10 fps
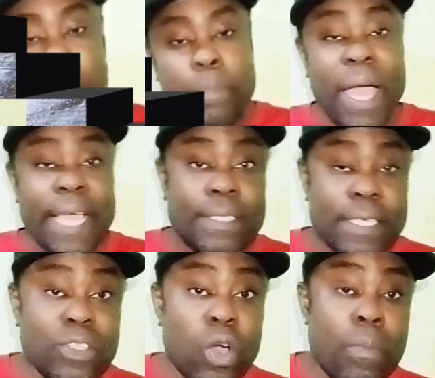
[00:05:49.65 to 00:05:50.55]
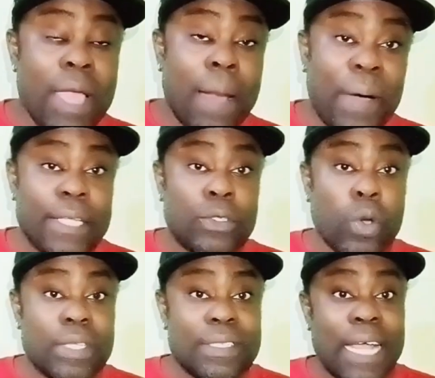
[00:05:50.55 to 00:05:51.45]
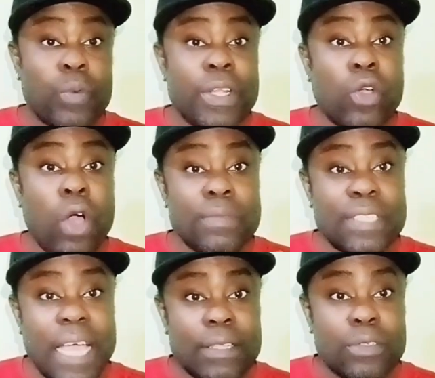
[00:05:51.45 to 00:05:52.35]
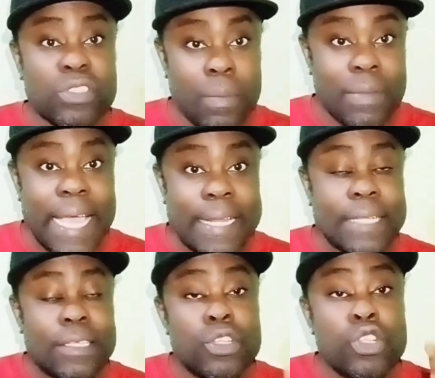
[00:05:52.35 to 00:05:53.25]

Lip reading: The point is, no, my point out is that when it comes on to something like that,